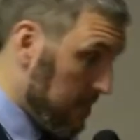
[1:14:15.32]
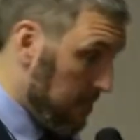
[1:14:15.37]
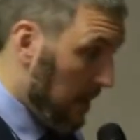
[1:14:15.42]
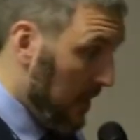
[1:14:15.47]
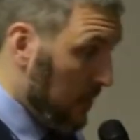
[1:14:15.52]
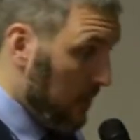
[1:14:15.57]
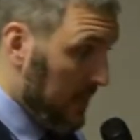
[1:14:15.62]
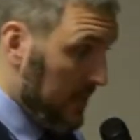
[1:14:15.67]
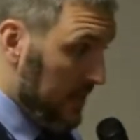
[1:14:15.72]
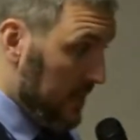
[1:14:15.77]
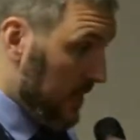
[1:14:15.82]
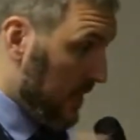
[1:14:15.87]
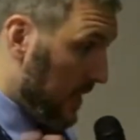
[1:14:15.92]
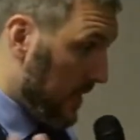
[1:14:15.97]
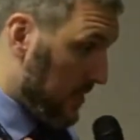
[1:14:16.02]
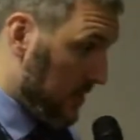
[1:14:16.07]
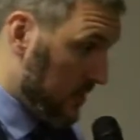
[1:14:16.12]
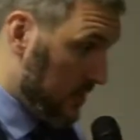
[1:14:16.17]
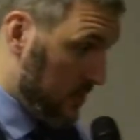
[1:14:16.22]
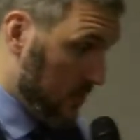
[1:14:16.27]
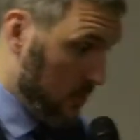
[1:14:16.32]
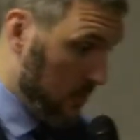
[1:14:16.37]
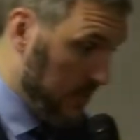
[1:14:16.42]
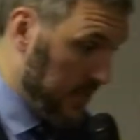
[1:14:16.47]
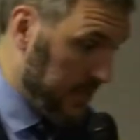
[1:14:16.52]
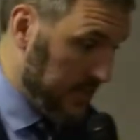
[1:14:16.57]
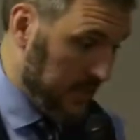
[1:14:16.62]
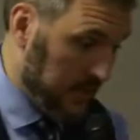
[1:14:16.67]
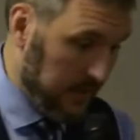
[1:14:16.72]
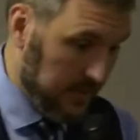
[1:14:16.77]
this. By the way, the elections are
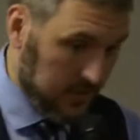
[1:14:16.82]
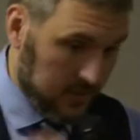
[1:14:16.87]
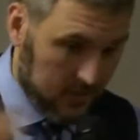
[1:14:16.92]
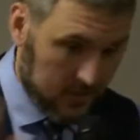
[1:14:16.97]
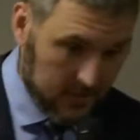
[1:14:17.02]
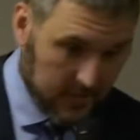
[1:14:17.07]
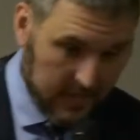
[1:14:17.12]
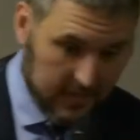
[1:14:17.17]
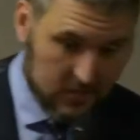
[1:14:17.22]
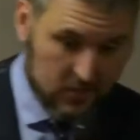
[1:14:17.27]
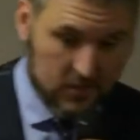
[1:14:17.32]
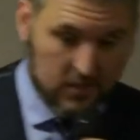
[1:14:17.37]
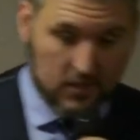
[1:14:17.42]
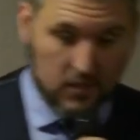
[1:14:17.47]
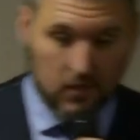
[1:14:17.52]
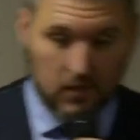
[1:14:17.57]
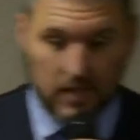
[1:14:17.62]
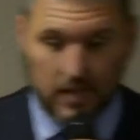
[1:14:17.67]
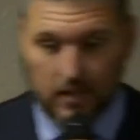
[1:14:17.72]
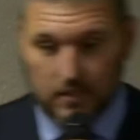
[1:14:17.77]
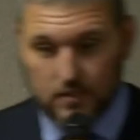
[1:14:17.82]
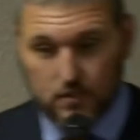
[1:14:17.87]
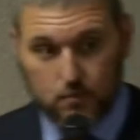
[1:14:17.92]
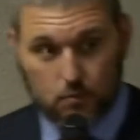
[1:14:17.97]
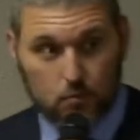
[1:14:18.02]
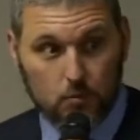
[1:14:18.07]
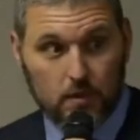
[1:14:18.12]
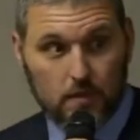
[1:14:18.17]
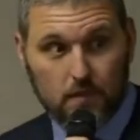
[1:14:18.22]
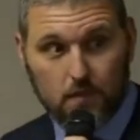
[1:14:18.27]
rigged anyway, just in case you didn't know that. I'll
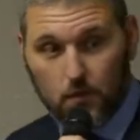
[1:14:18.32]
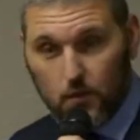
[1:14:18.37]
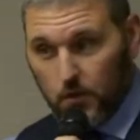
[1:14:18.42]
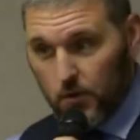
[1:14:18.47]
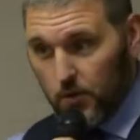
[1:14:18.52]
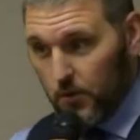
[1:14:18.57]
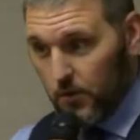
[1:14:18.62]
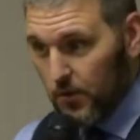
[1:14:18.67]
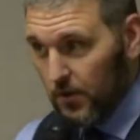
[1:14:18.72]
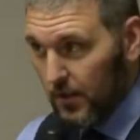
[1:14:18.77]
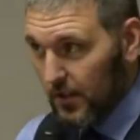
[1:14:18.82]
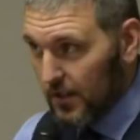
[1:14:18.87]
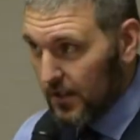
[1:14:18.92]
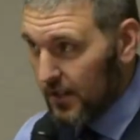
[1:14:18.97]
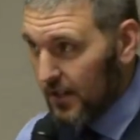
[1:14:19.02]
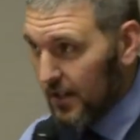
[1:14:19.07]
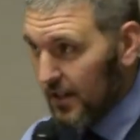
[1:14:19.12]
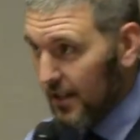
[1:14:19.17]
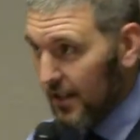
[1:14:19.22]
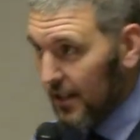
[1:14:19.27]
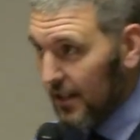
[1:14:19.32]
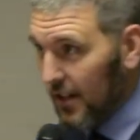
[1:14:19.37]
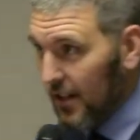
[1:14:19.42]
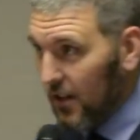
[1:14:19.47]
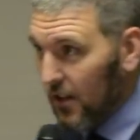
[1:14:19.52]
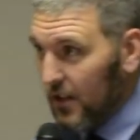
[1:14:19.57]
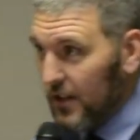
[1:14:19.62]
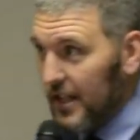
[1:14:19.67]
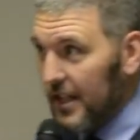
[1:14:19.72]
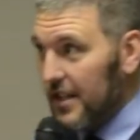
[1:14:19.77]
just ruin it for you.
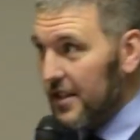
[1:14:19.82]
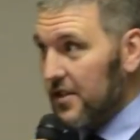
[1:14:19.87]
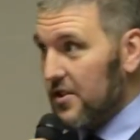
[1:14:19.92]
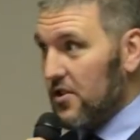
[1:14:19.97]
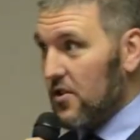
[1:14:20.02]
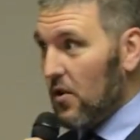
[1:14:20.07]
I'll go to the end of the